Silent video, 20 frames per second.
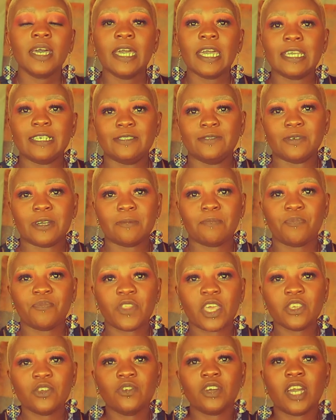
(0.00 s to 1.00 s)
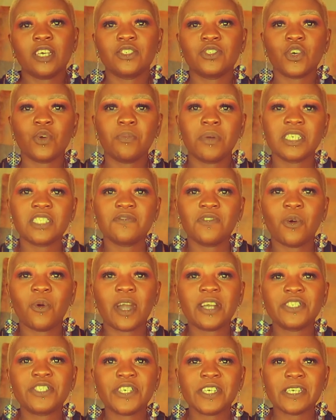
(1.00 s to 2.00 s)
Anyway, thank you guys so much for
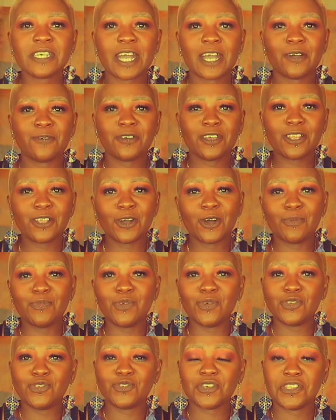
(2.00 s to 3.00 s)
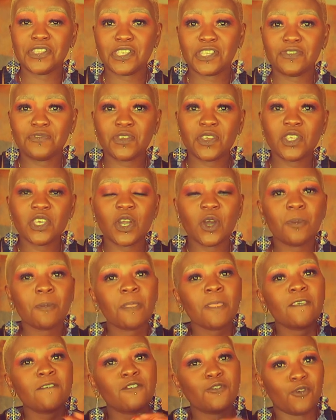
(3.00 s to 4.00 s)
watching. I really hope you enjoyed this video.
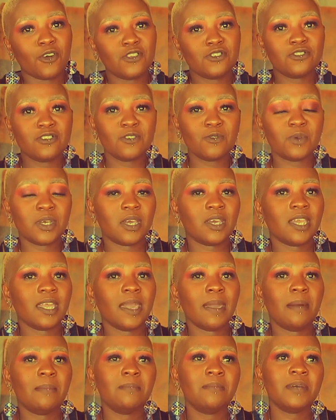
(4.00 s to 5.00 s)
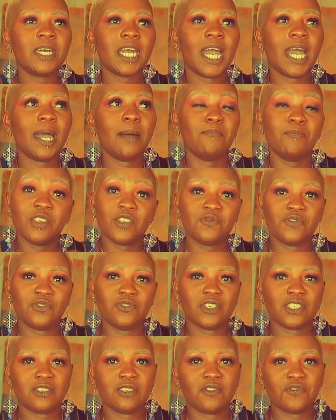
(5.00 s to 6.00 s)
If you're wondering where I am, this
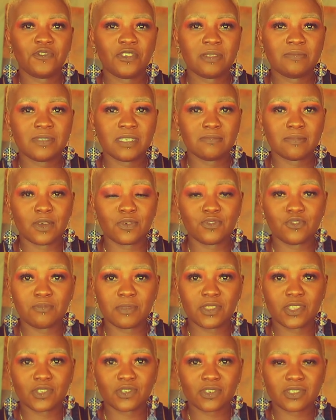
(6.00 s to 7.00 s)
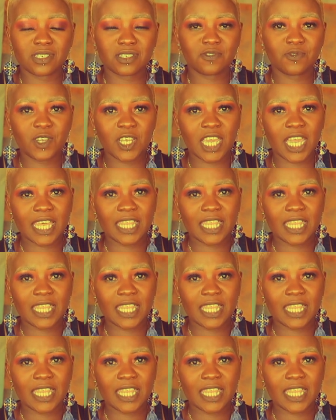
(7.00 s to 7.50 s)
video is still filmed in my room at the Sources Flare.